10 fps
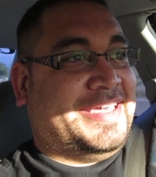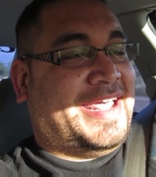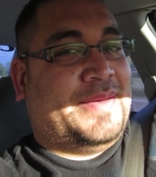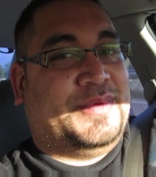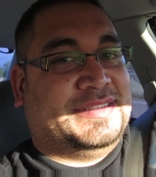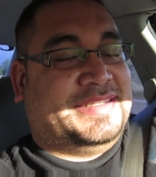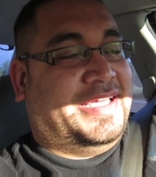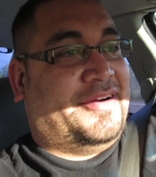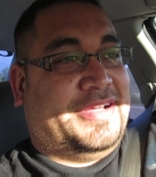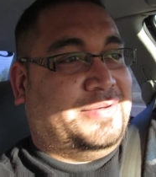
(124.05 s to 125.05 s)
It happens in
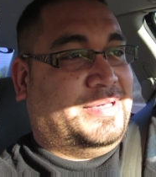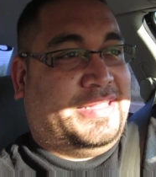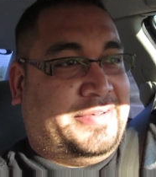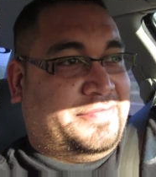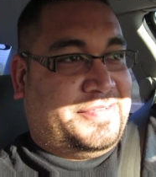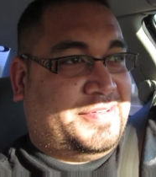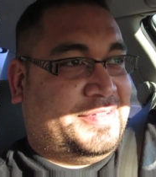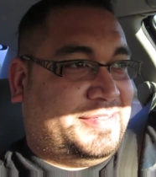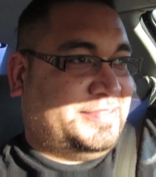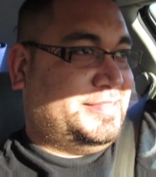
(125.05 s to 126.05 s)
the area that we live.
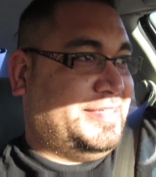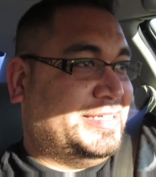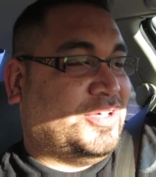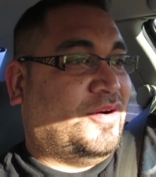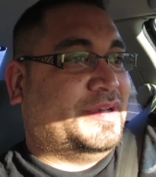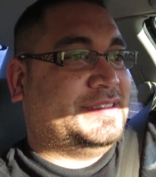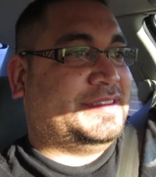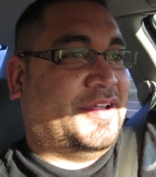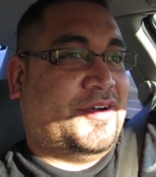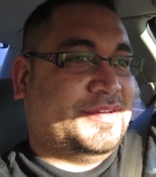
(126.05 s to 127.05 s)
It's
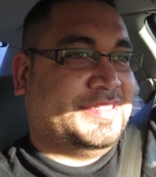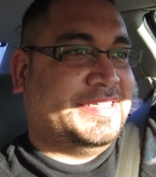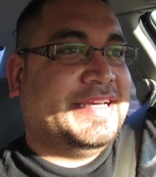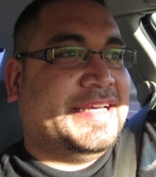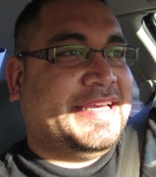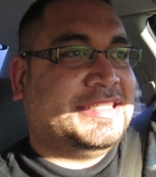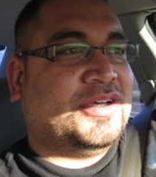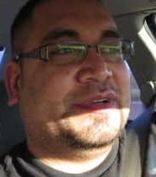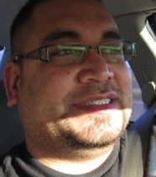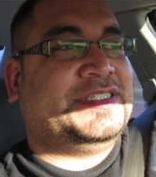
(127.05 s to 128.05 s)
always, you know, it's
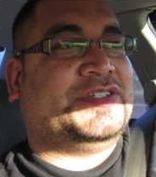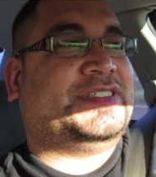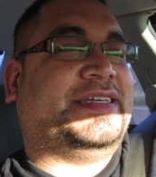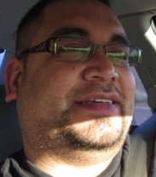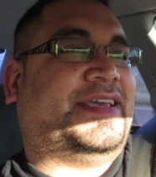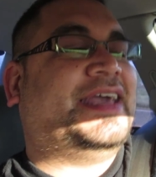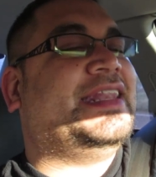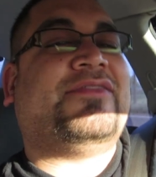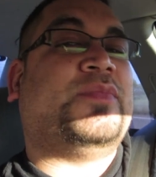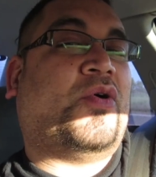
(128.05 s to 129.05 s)
always interesting
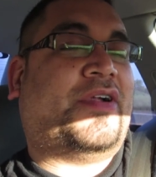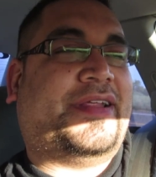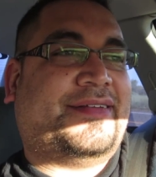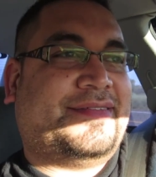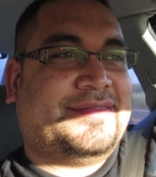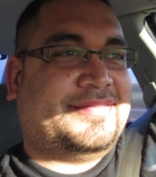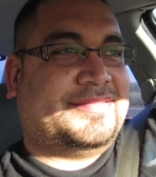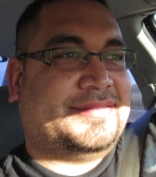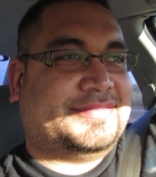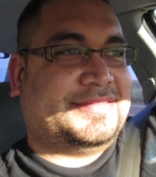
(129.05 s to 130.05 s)
and never boring.
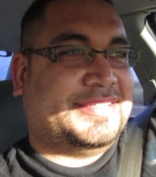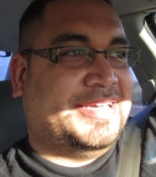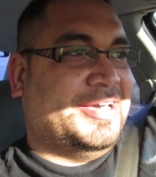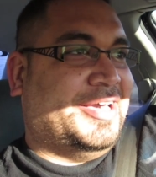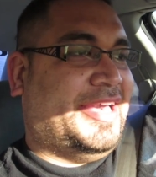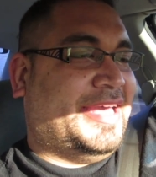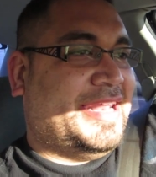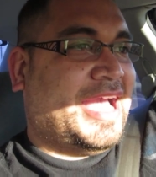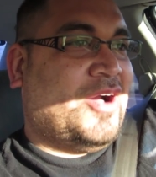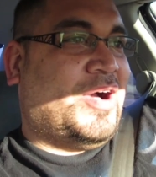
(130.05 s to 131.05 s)
And
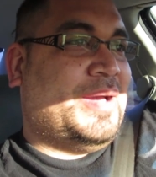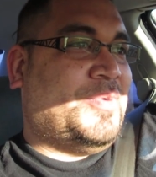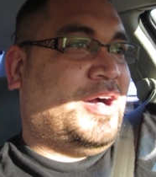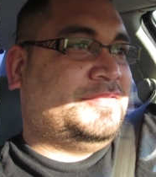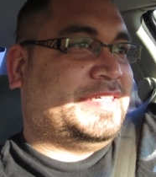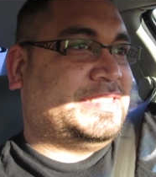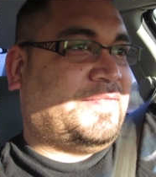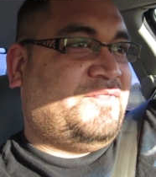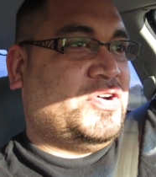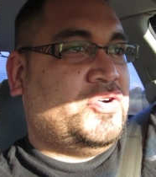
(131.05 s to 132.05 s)
now I'm off to get
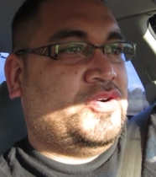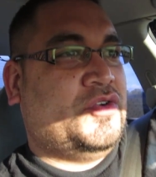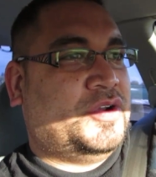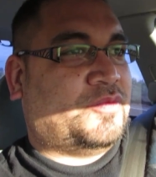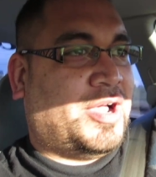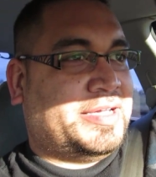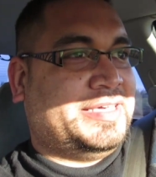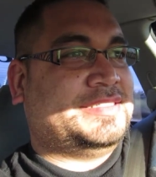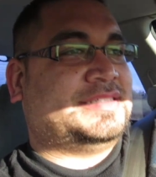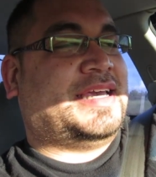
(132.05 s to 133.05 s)
some food.
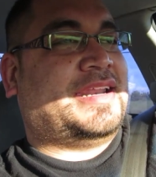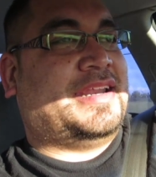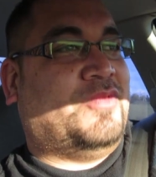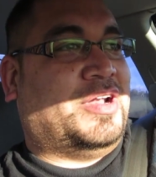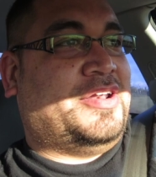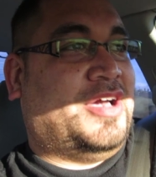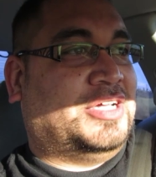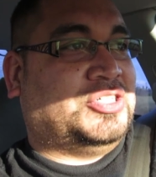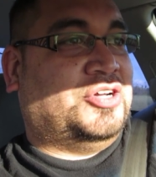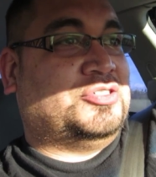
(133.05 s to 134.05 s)
Rocky's decided he wanted
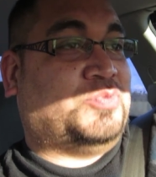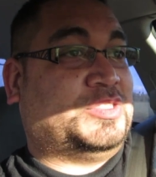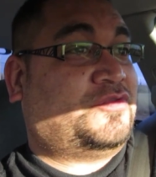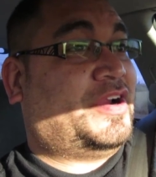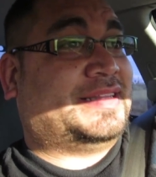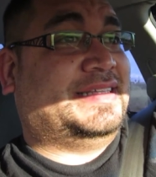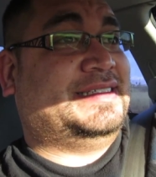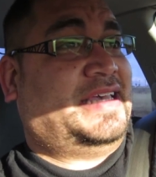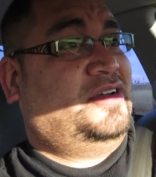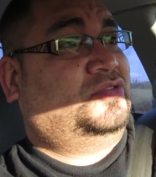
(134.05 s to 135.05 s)
nachos, which frankly
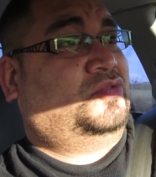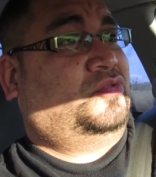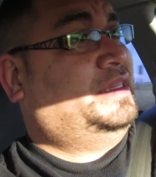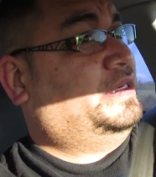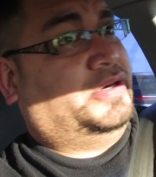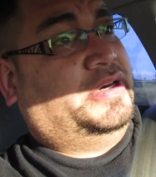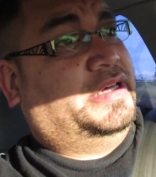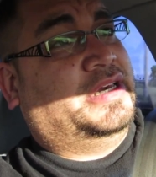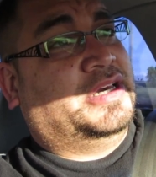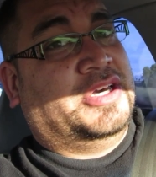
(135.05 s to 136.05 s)
sound really
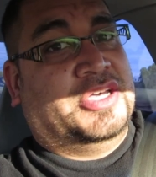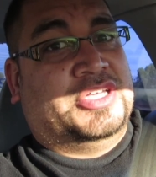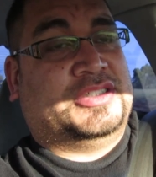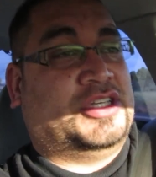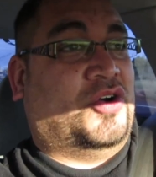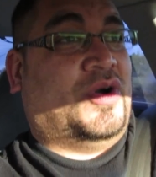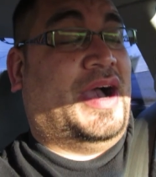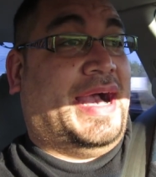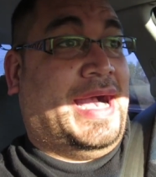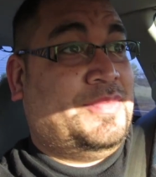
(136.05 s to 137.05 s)
good. So
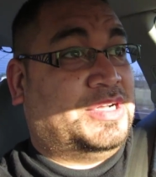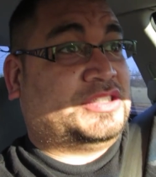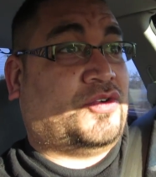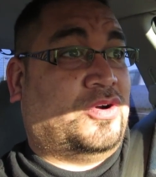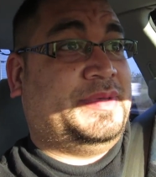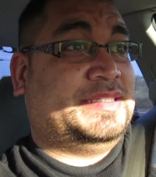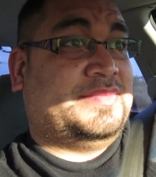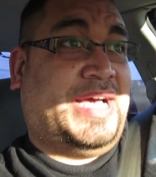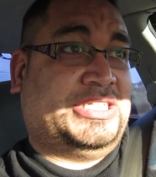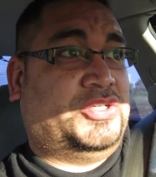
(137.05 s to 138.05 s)
I'm gonna score me
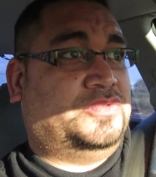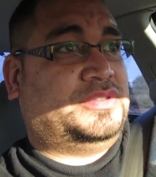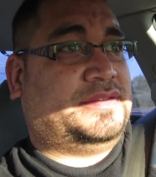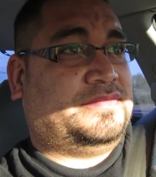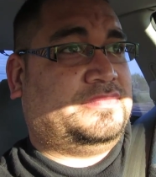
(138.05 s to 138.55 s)
some nachos.